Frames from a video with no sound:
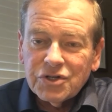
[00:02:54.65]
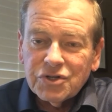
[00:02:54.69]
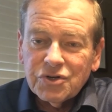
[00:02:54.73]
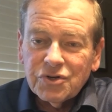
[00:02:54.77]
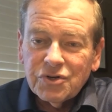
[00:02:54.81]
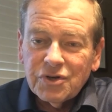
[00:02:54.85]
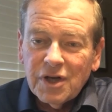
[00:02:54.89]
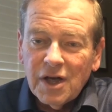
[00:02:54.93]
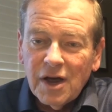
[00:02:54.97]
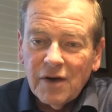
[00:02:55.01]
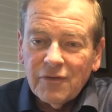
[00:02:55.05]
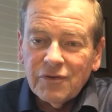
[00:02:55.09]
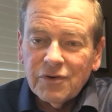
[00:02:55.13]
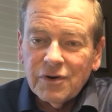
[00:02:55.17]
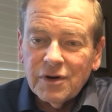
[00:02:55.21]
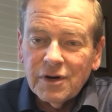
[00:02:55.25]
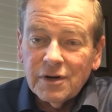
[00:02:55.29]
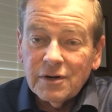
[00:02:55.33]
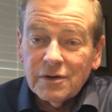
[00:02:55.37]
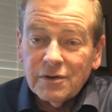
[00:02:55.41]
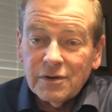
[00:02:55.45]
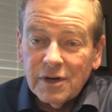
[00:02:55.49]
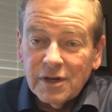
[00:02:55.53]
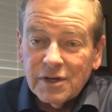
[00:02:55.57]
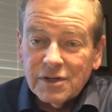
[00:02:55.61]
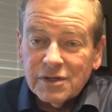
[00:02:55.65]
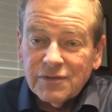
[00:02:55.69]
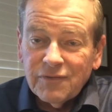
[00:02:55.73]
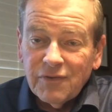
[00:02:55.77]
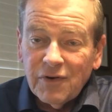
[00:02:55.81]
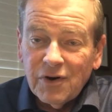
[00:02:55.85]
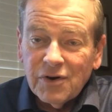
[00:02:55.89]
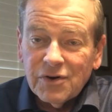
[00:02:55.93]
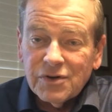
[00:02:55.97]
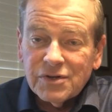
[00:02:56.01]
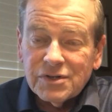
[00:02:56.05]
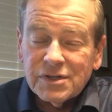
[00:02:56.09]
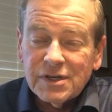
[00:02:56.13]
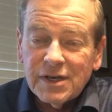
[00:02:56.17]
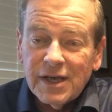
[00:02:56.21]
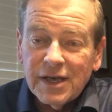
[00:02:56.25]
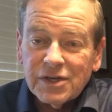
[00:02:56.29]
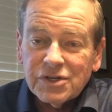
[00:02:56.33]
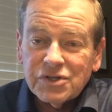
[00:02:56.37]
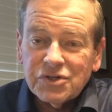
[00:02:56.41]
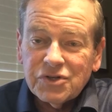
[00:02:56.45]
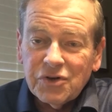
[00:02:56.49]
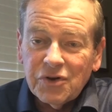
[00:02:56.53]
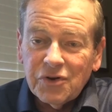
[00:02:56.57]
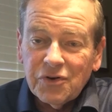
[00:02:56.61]
should cover it as far as the
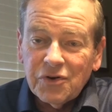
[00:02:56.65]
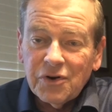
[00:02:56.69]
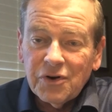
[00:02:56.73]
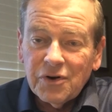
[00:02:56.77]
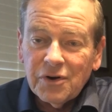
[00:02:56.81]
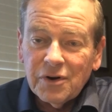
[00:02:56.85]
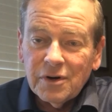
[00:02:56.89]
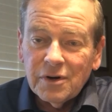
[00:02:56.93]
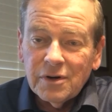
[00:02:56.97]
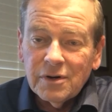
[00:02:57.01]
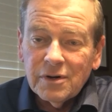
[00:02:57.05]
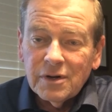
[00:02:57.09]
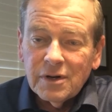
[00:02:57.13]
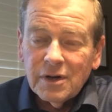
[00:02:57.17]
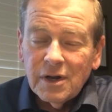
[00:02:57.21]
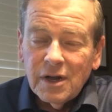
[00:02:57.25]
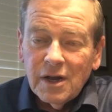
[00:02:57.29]
exterior.